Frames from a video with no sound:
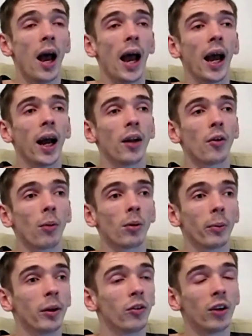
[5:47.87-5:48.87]
And I'm
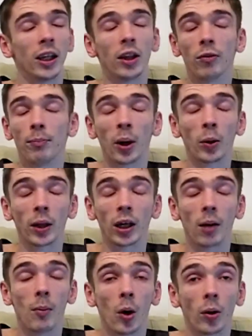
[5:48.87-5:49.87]
coming to the end of Bionic
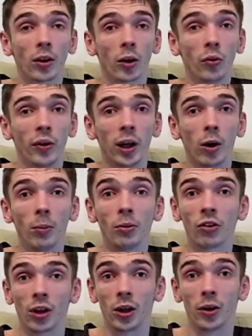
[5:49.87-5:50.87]
Commando Rearmed,
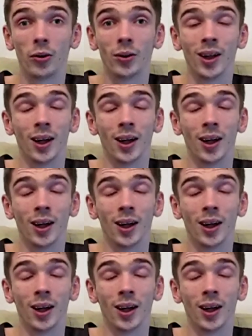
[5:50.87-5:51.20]
so